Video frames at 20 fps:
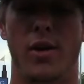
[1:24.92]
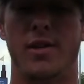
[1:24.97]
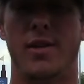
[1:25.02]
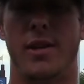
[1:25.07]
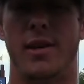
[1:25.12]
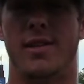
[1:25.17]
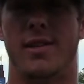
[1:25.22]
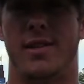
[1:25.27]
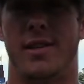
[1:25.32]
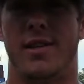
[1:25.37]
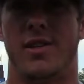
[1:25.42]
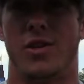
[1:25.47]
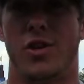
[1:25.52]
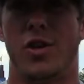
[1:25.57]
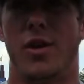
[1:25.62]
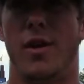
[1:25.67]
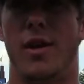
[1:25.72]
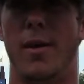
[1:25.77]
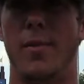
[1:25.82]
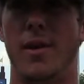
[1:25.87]
know, it's
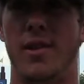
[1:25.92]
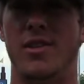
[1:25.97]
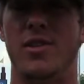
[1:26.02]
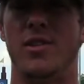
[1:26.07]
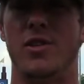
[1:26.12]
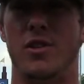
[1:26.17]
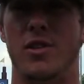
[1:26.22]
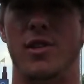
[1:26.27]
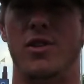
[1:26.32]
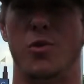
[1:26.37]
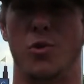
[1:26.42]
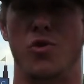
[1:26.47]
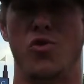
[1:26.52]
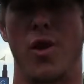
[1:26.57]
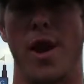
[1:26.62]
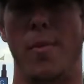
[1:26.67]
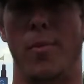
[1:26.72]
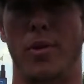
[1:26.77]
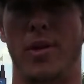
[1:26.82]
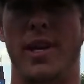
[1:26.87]
good. I mean, this will
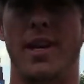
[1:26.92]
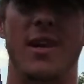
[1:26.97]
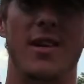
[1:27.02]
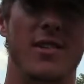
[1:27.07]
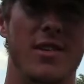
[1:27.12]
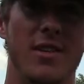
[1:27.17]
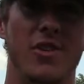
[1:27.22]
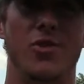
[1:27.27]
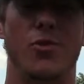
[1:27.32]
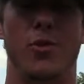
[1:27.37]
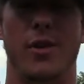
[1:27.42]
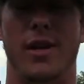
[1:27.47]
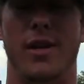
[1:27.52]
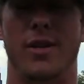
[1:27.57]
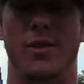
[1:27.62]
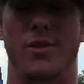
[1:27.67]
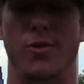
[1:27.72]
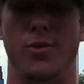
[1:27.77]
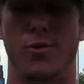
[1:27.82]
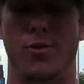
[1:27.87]
trampoline us into
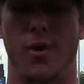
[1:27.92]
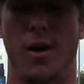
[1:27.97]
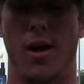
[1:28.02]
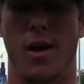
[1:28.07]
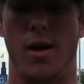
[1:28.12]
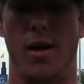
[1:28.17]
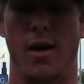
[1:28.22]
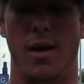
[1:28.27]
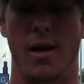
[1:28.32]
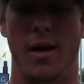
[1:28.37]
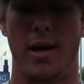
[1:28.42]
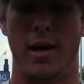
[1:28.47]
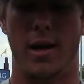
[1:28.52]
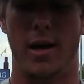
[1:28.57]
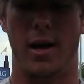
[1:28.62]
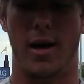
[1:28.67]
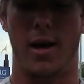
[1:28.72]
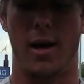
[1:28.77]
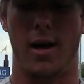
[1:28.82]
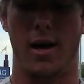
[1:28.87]

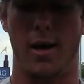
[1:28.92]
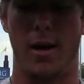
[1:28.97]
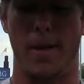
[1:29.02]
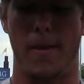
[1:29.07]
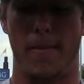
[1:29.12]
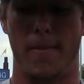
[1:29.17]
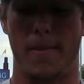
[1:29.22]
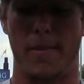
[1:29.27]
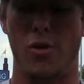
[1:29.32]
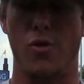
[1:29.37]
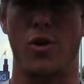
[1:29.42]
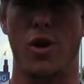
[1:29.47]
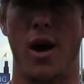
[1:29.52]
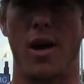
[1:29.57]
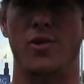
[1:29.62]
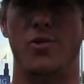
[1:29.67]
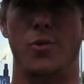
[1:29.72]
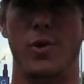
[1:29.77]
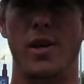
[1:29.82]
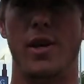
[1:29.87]

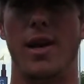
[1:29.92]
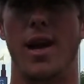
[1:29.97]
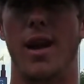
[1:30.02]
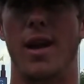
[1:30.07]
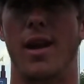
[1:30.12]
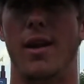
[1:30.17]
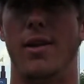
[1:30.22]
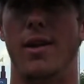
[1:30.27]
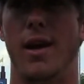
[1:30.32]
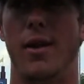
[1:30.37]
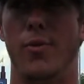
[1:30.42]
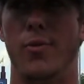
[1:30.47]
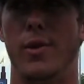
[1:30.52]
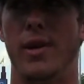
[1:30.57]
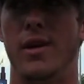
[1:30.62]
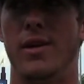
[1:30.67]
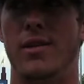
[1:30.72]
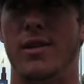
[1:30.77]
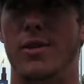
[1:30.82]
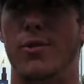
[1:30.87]
UConn's weekend, and
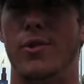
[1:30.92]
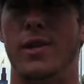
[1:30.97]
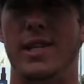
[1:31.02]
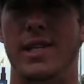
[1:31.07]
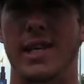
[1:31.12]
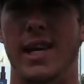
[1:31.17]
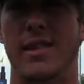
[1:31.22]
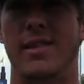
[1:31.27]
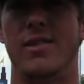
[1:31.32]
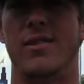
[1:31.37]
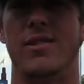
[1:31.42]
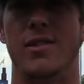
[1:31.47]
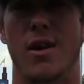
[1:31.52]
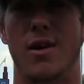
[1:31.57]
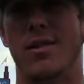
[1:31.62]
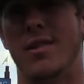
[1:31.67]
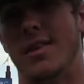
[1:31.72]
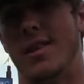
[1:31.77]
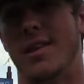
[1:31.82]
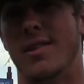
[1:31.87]
we need to get this
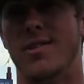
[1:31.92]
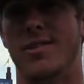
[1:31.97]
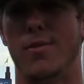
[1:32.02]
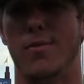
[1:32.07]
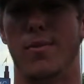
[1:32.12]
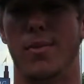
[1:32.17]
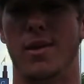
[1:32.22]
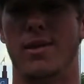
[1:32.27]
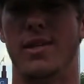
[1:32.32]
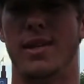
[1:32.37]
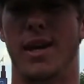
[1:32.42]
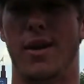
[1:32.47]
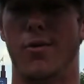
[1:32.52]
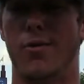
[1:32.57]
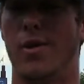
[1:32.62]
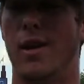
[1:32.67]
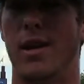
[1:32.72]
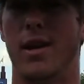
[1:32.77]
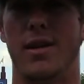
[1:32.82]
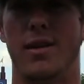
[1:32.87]
done to get a
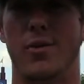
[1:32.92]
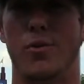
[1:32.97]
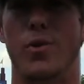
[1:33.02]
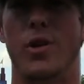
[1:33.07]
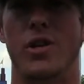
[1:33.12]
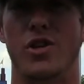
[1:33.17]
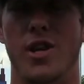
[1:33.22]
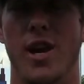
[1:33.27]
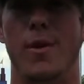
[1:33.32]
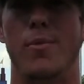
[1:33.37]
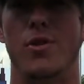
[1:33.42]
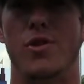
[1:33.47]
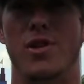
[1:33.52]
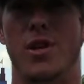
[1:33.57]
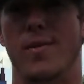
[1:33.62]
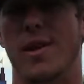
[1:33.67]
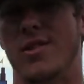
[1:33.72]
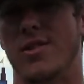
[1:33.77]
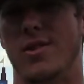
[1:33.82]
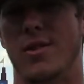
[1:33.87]
ring and to win a
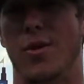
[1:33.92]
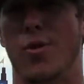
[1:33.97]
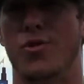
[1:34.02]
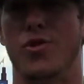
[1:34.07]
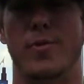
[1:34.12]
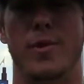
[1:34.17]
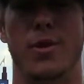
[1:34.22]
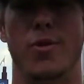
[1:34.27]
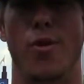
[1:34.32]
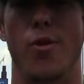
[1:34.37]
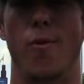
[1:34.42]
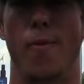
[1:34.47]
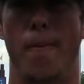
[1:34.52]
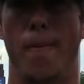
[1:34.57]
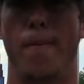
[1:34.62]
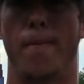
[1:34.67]
championship. That's the ultimate goal.